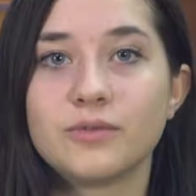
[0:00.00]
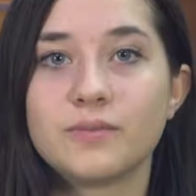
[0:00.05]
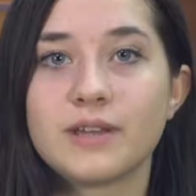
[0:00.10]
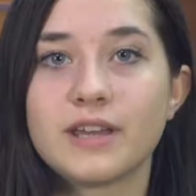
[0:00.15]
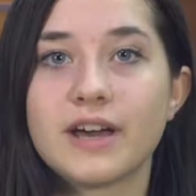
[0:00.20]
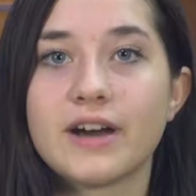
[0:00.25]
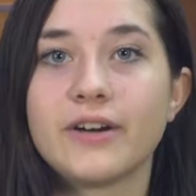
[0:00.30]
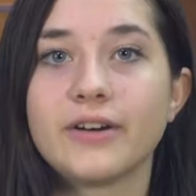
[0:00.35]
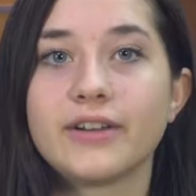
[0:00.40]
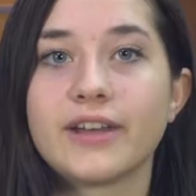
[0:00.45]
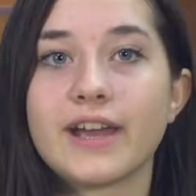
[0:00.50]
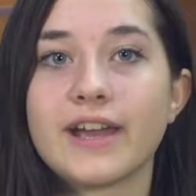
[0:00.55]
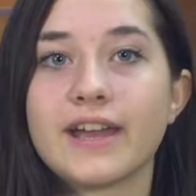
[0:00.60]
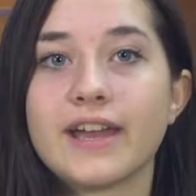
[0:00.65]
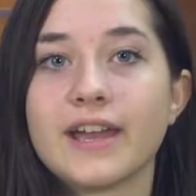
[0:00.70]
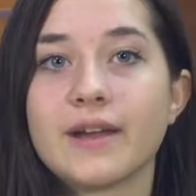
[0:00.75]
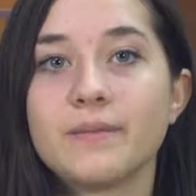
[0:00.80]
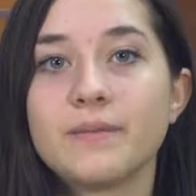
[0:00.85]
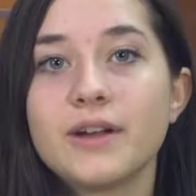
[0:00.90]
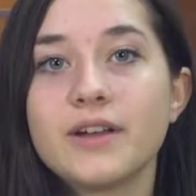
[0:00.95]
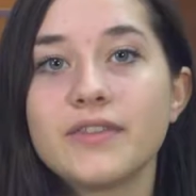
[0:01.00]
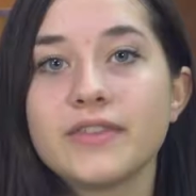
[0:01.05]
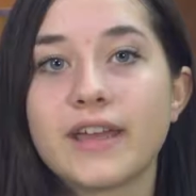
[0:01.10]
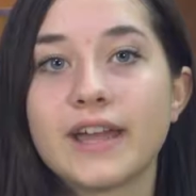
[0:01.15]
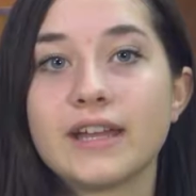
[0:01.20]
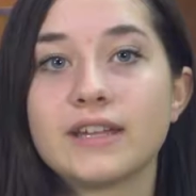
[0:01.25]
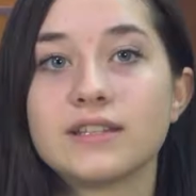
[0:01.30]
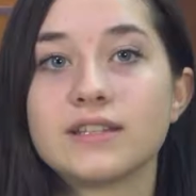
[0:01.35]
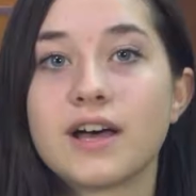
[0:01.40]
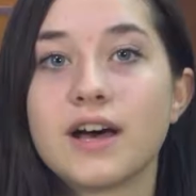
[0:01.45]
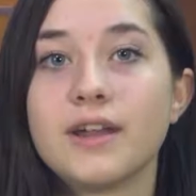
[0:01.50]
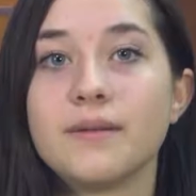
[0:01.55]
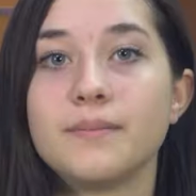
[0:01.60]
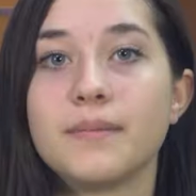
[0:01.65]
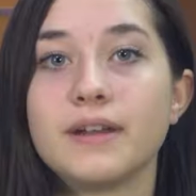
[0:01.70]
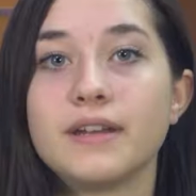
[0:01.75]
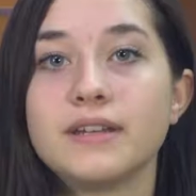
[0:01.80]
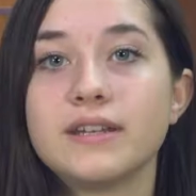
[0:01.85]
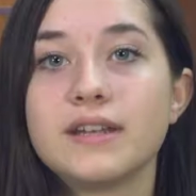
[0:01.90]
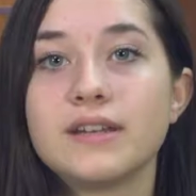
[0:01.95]
be held at Amron Lanes on
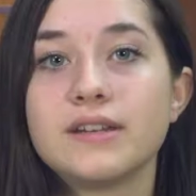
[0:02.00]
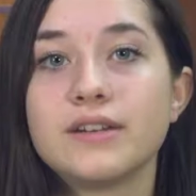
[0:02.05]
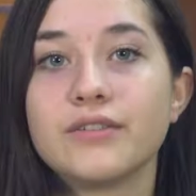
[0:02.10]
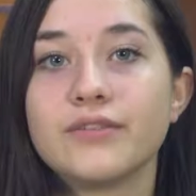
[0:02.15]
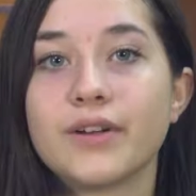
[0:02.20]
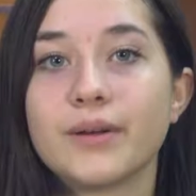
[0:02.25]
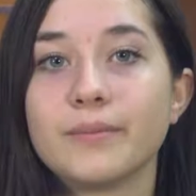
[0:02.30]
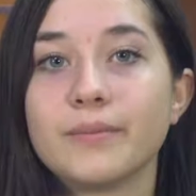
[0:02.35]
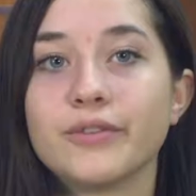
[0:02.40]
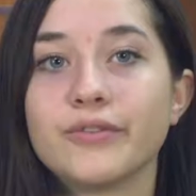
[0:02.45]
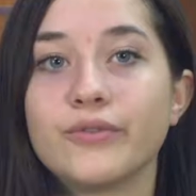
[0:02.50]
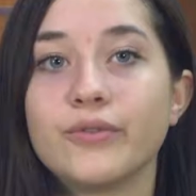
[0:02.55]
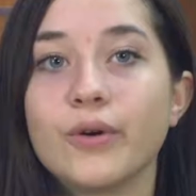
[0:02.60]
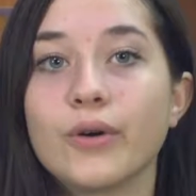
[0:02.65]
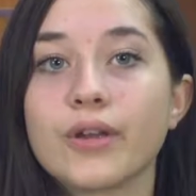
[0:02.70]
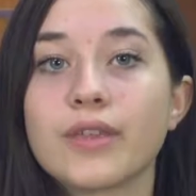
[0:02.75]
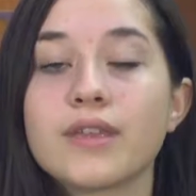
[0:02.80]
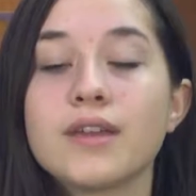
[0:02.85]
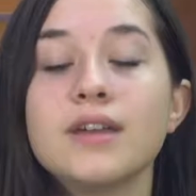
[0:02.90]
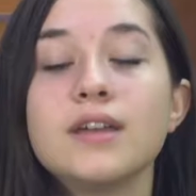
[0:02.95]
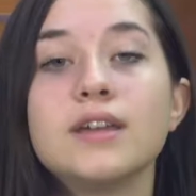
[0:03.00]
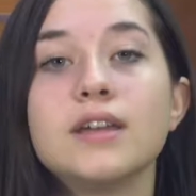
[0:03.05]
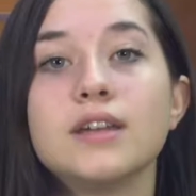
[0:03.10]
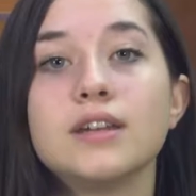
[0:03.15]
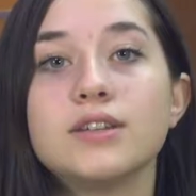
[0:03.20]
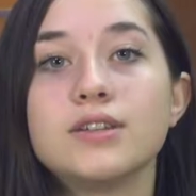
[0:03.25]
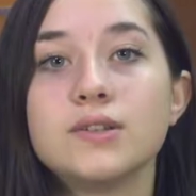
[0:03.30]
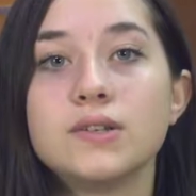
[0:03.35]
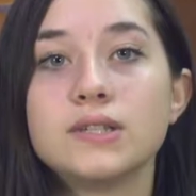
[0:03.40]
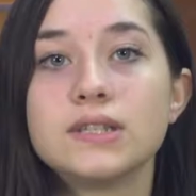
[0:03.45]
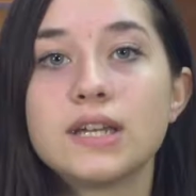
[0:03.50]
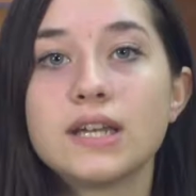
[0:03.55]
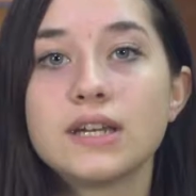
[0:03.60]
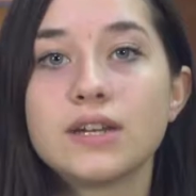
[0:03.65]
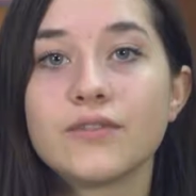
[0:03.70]
Monday, November 4th and Tuesday,